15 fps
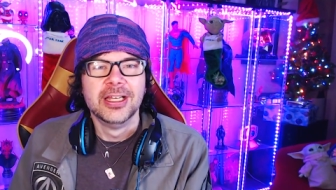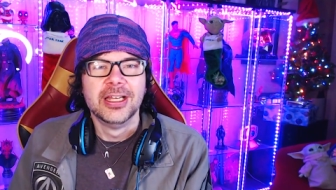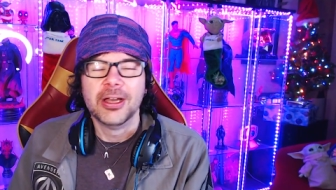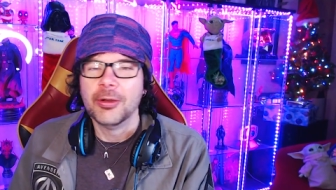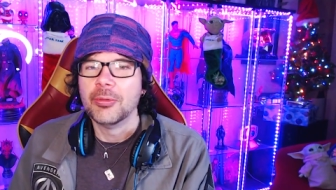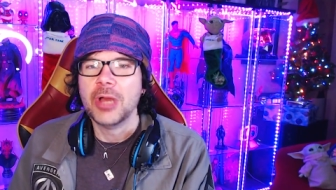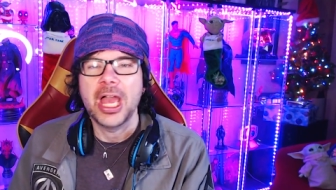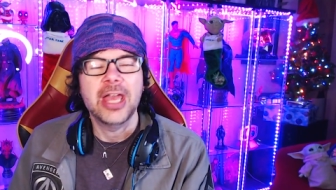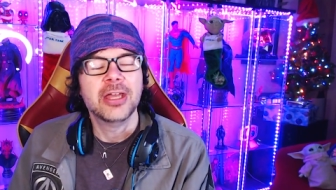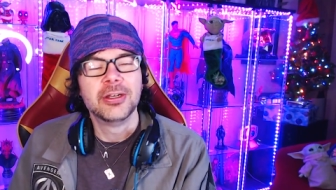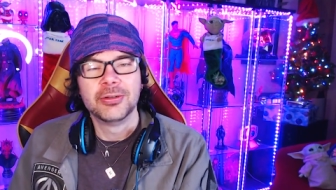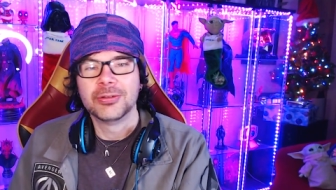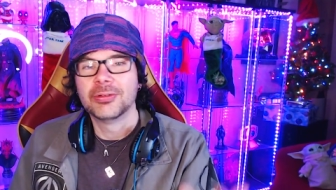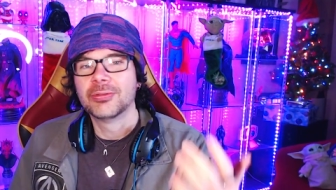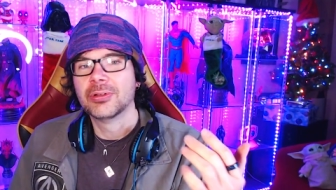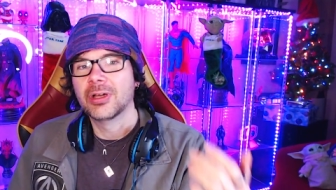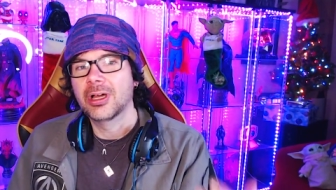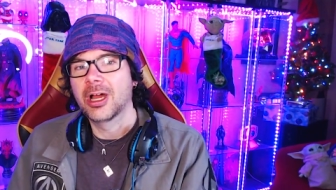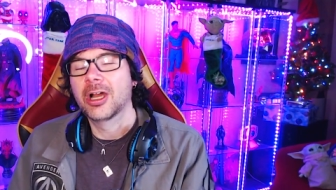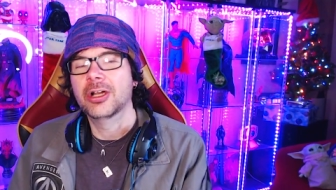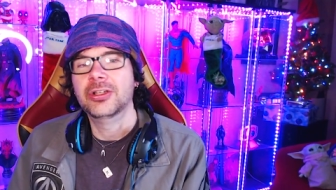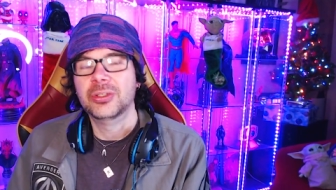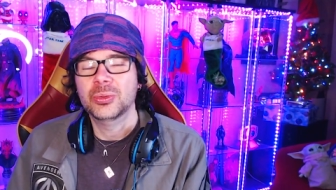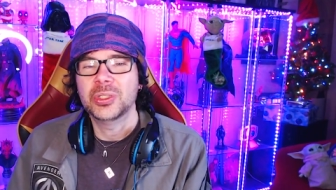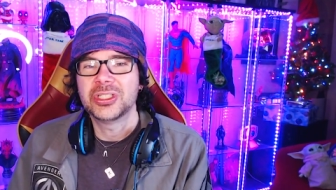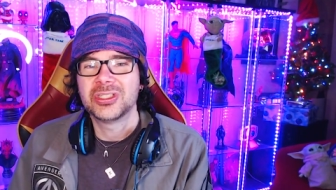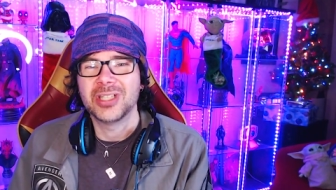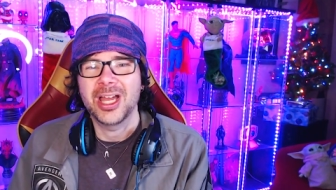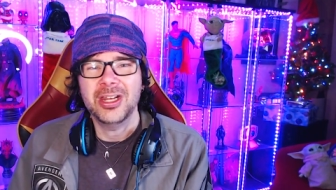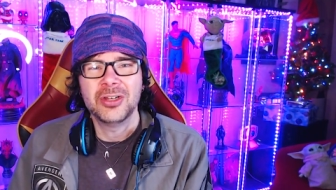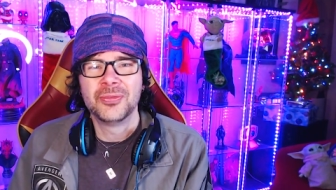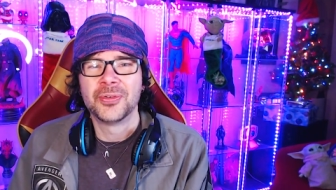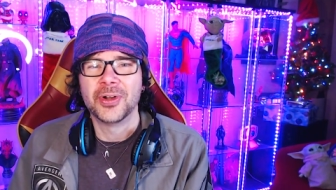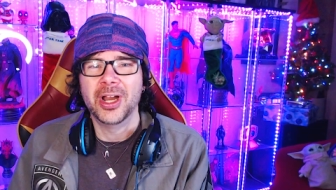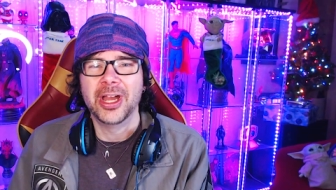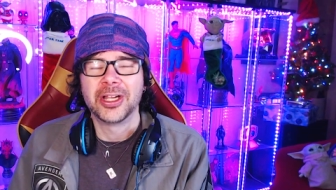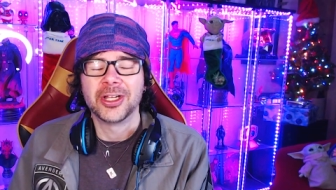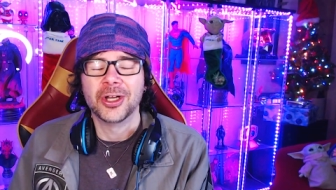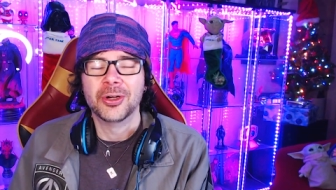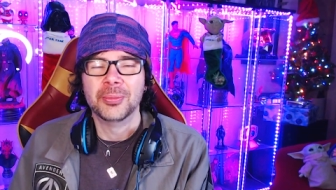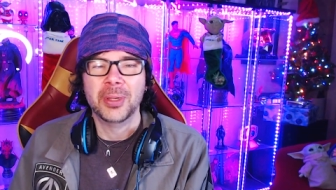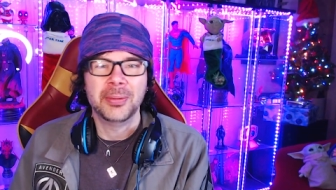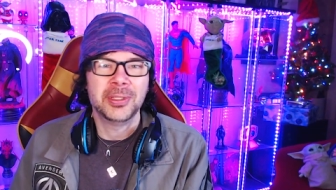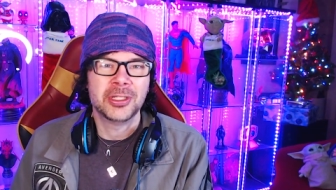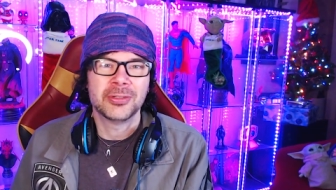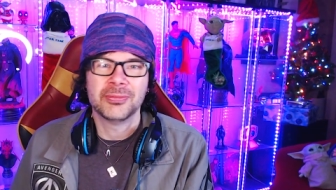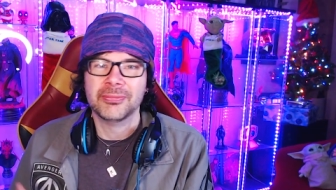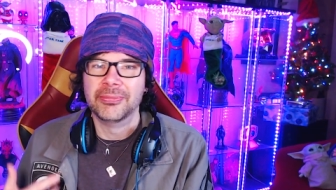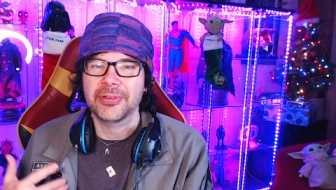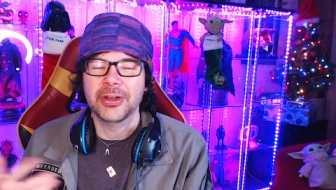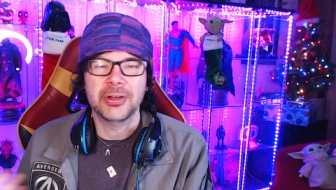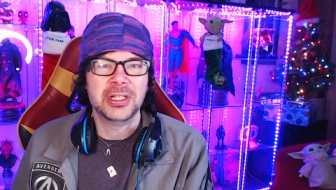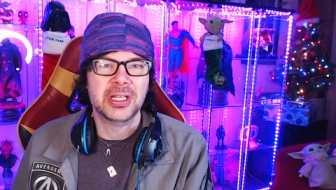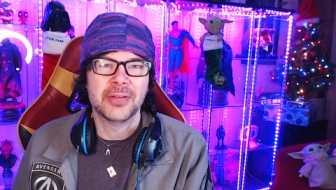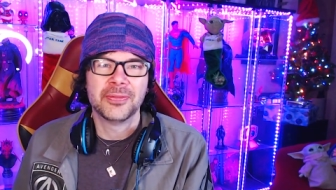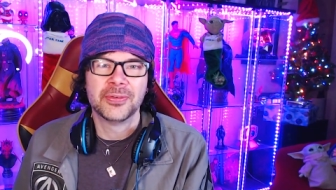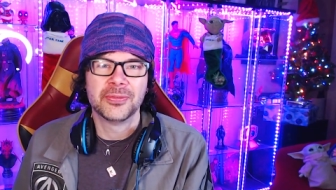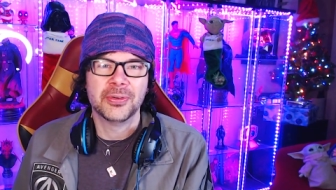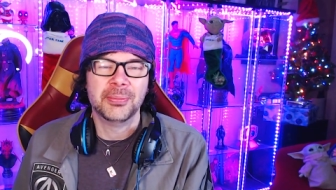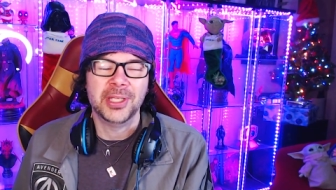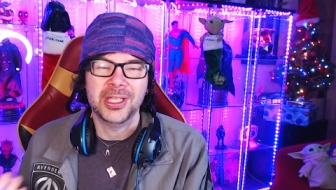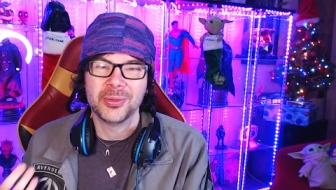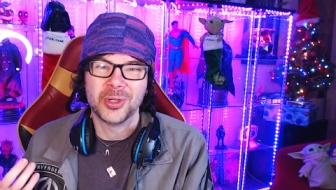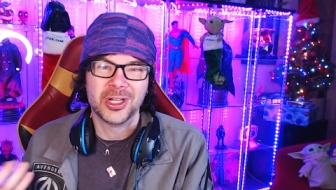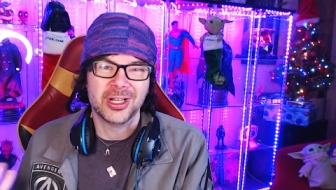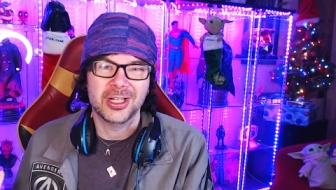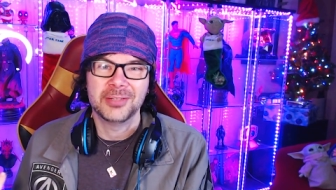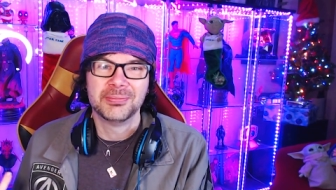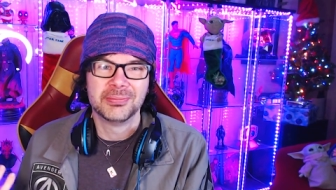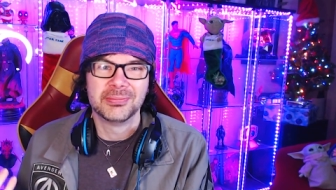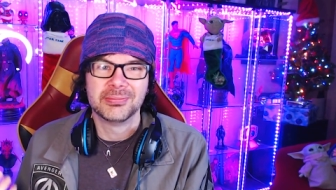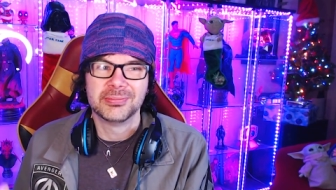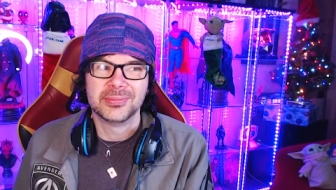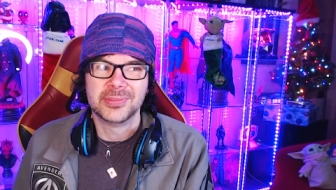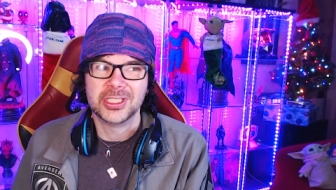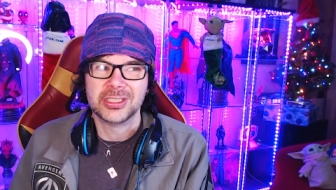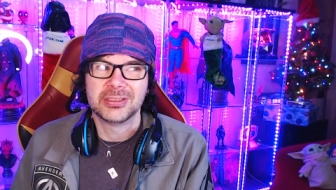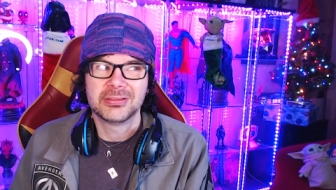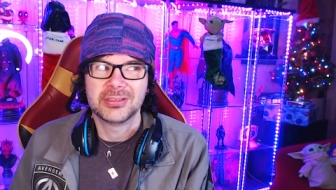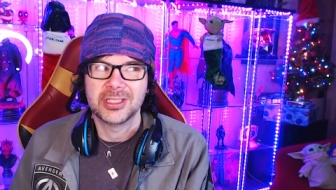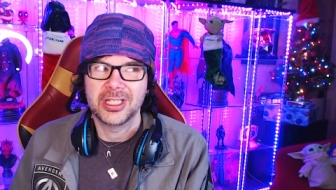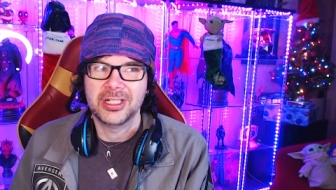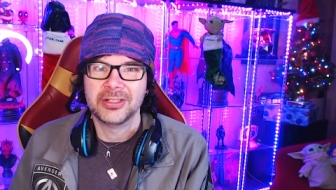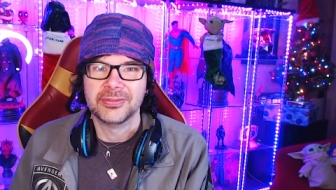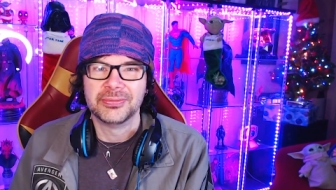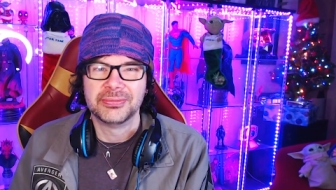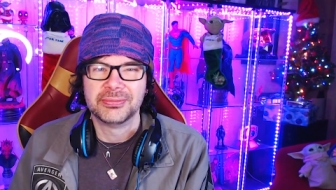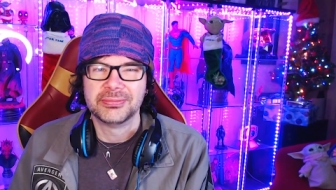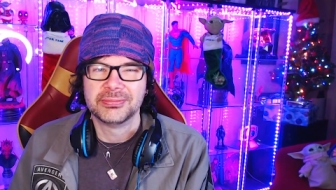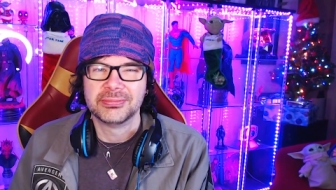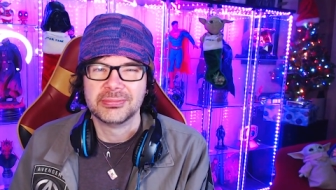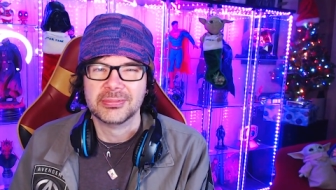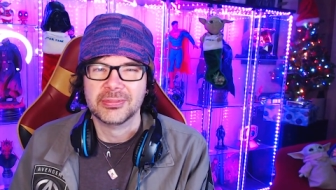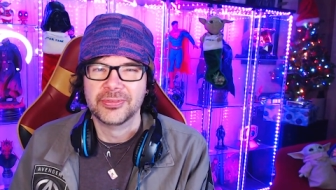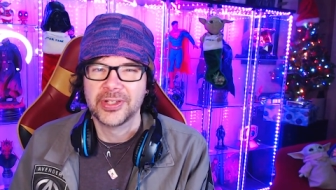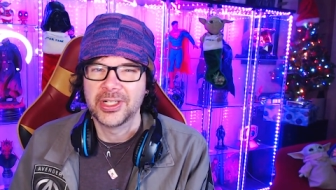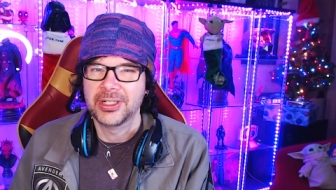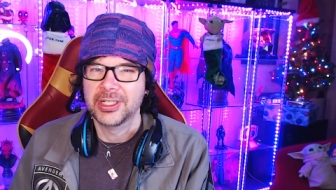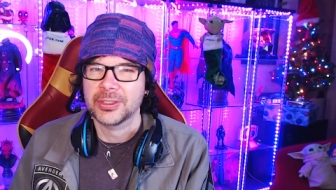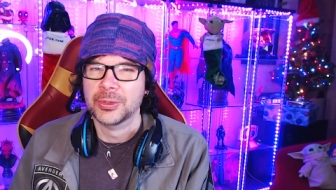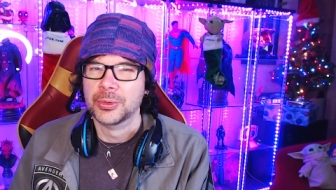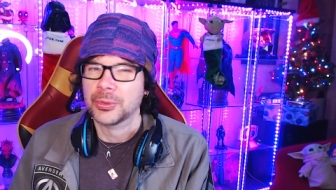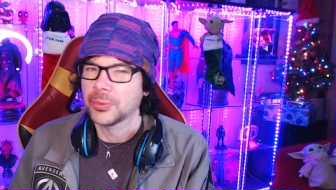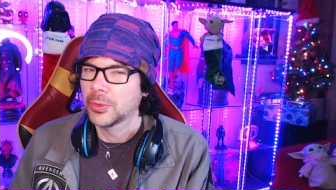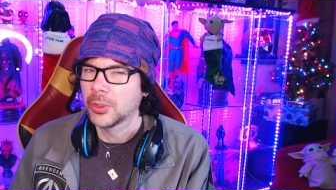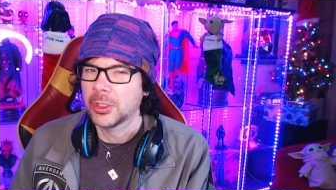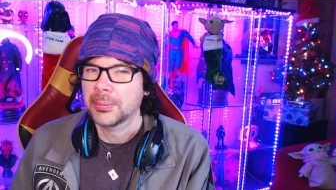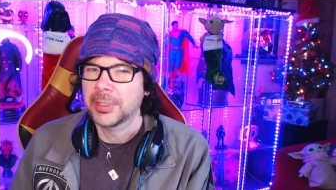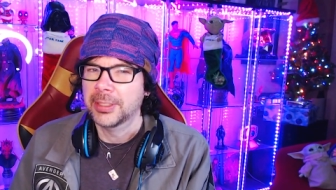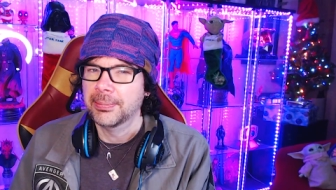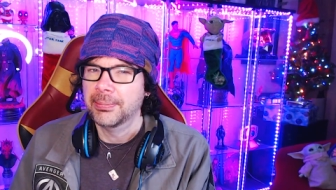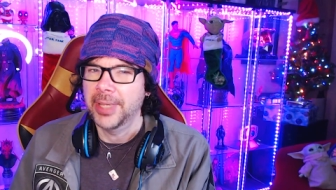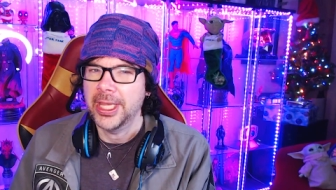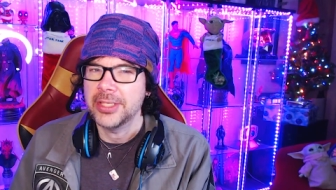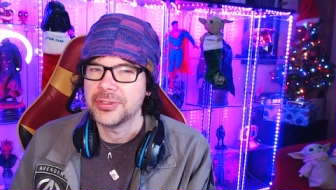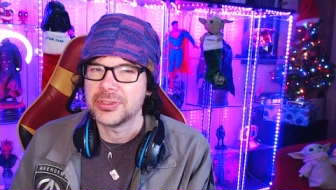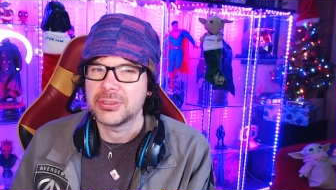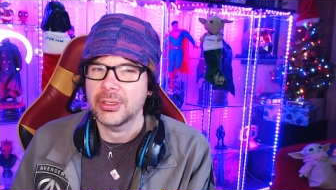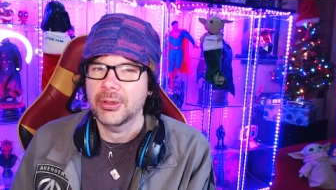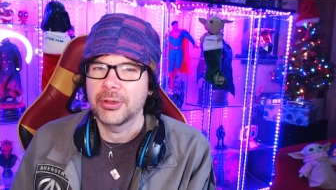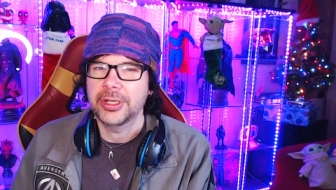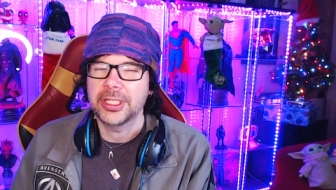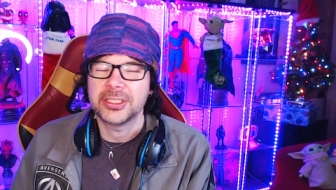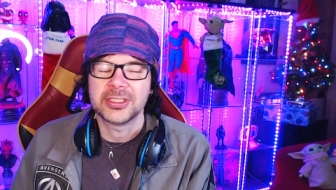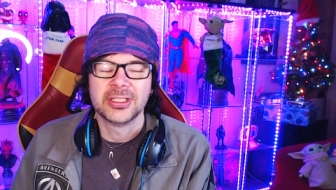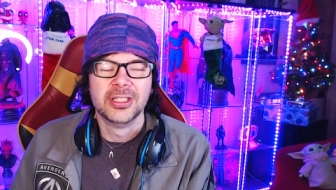Oh, and are you excited for Echo? Maybe you're very different from me, where I'm just kind of very lukewarm at best on it,